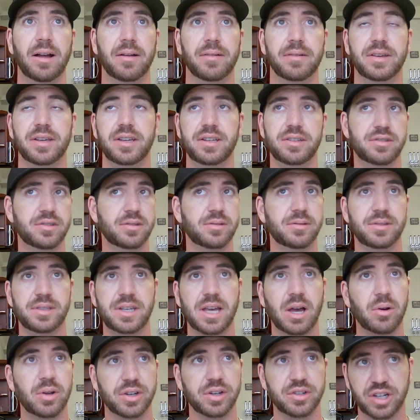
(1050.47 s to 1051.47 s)
He's
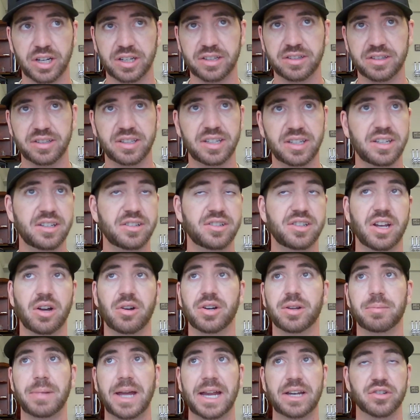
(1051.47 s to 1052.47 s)
yelling at JT. He's yelling
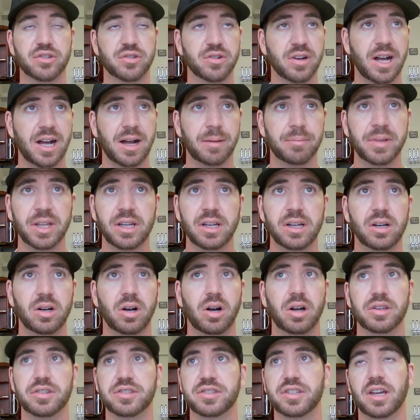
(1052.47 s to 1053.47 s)
at Matt Strom.
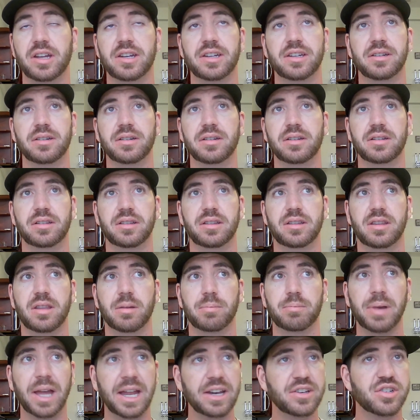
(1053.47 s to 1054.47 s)
All of a sudden, the
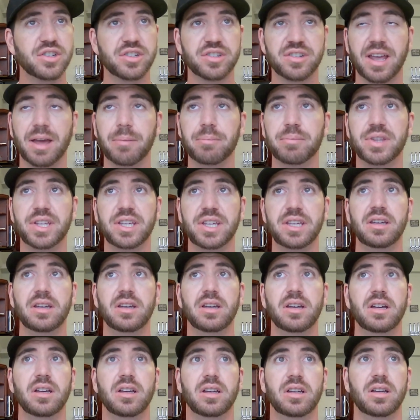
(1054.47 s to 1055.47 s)
bench is empty
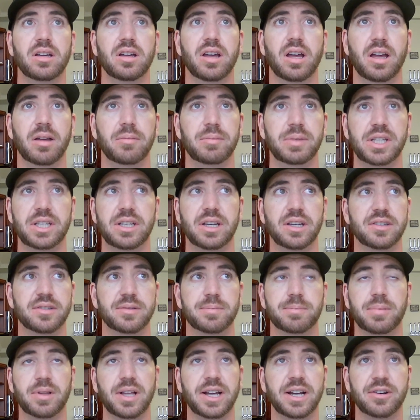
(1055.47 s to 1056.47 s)
because
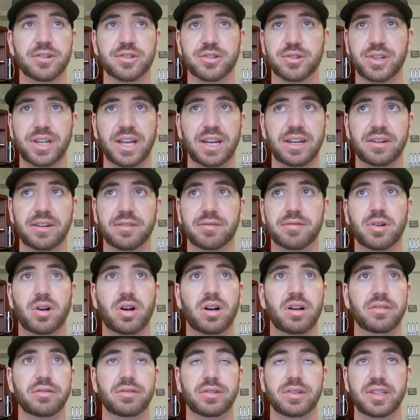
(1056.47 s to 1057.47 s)
players are getting
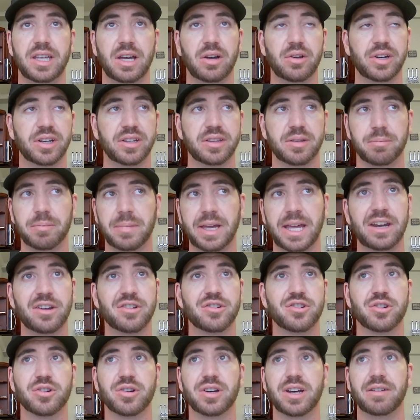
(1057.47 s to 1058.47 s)
involved, yelling at the
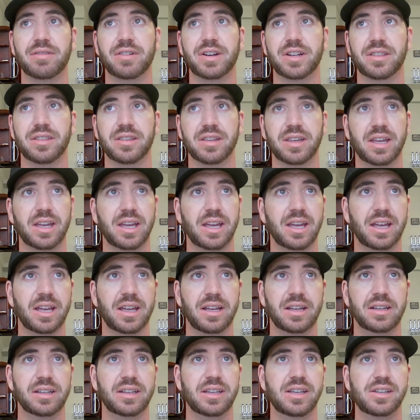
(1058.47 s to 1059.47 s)
manager and
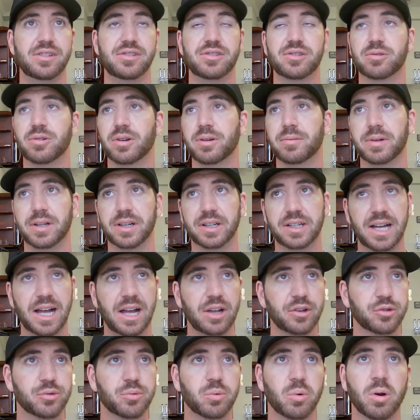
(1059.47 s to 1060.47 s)
everything. He's screaming at
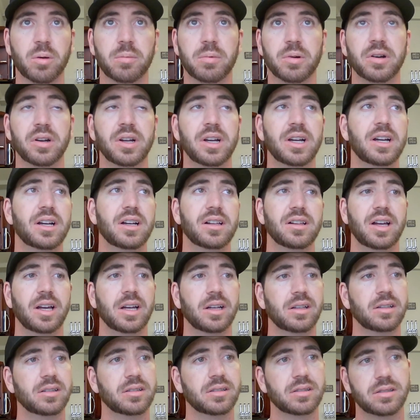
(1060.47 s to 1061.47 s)
Kyle Schwarber.
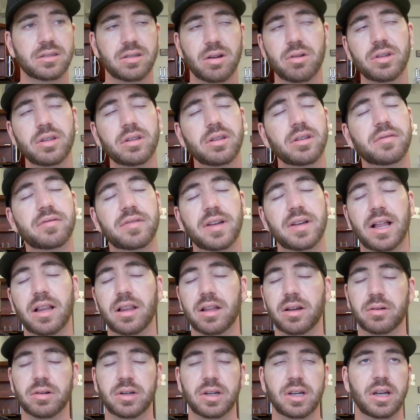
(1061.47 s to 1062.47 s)
Like, Torey
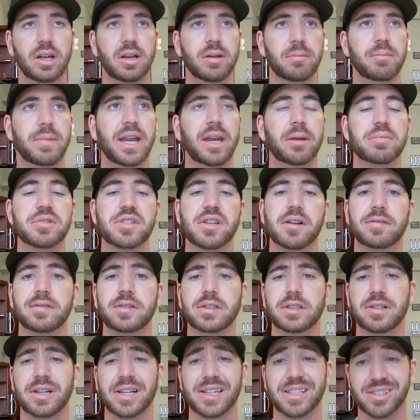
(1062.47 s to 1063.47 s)
Lovullo made himself
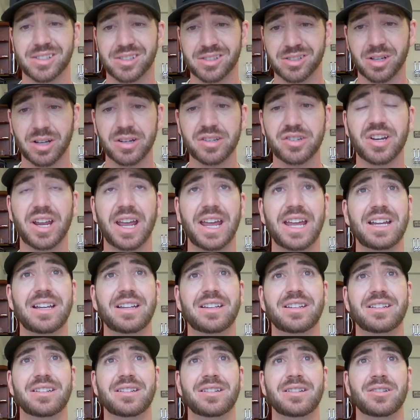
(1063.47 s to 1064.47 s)
look like such
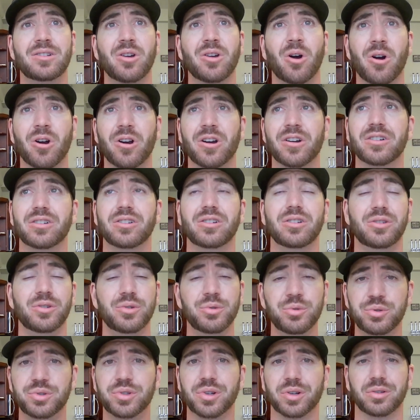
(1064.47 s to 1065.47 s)
a darn
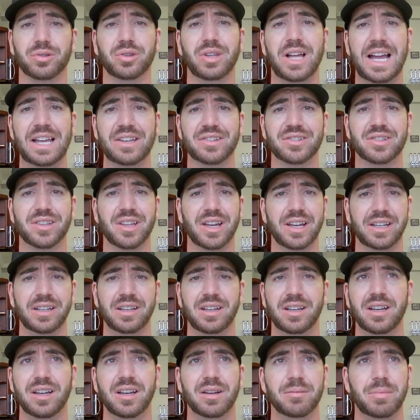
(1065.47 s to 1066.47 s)
loser last night
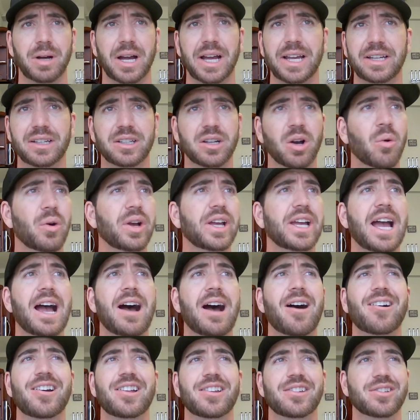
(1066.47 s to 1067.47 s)
by going
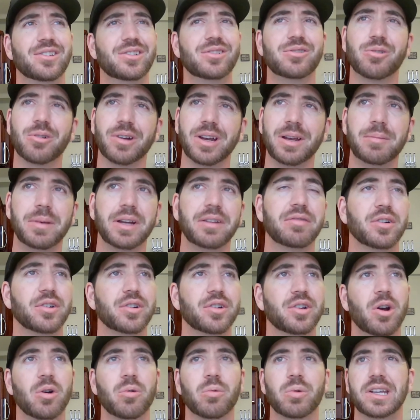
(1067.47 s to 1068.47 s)
out and screaming for
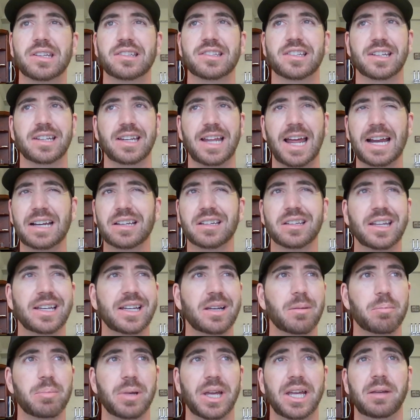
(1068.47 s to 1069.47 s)
no reason and acting like
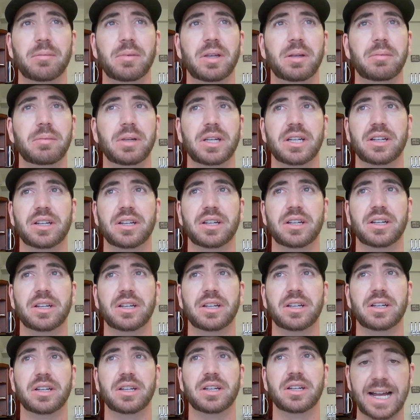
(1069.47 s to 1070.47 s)
a baby because,
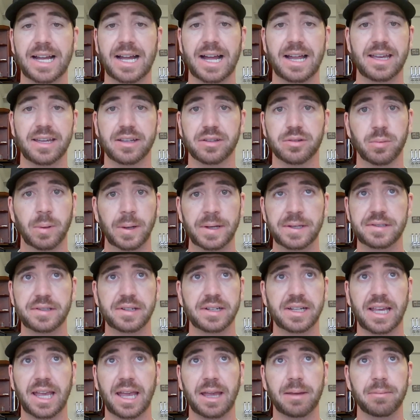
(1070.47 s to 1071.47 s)
what, a guy got hit twice
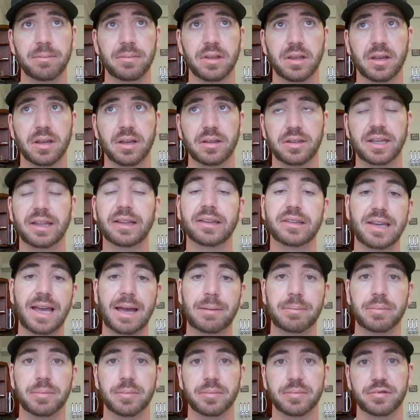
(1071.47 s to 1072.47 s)
in a game? Yeah, it's
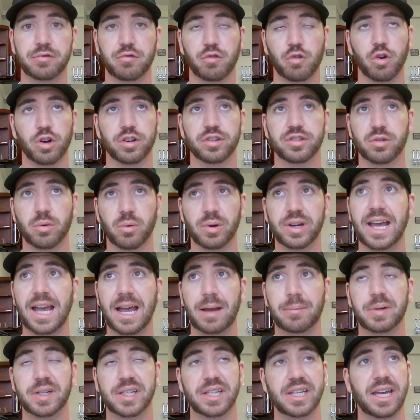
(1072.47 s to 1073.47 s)
happened before. It's going to
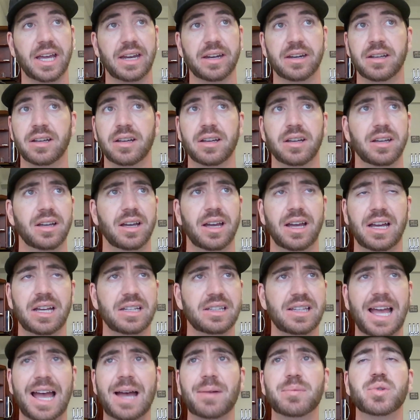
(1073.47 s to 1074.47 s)
happen again.
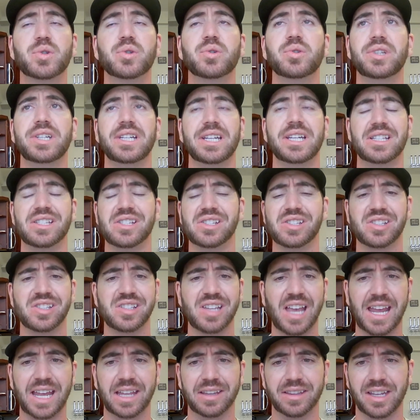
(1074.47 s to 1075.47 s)
Absolutely
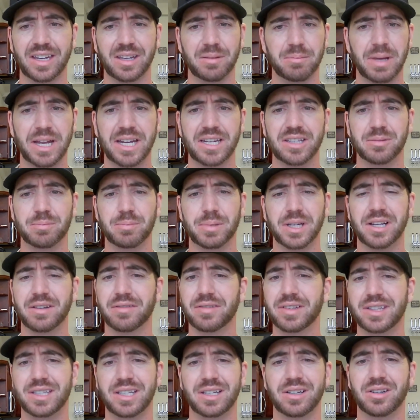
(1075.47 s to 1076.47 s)
insane that he made as big
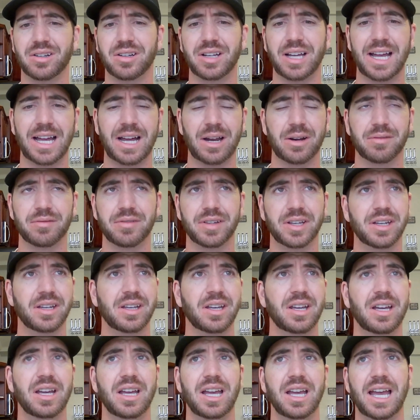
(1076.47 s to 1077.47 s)
of a deal out of it
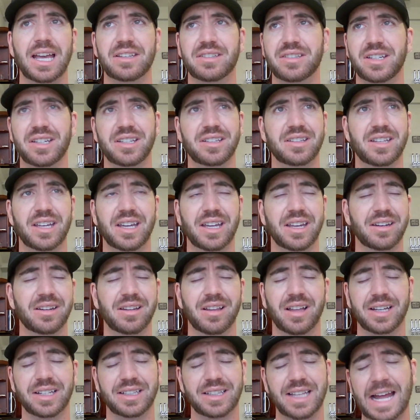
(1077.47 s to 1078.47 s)
as he did.
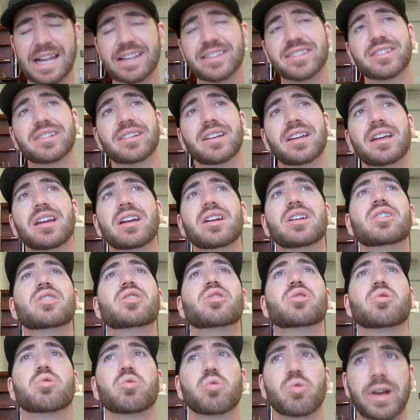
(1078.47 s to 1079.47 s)
Like, that's
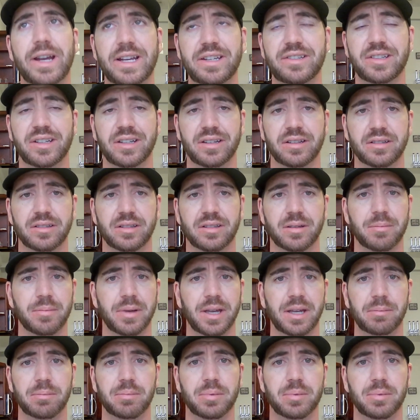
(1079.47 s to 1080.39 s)
crazy to me.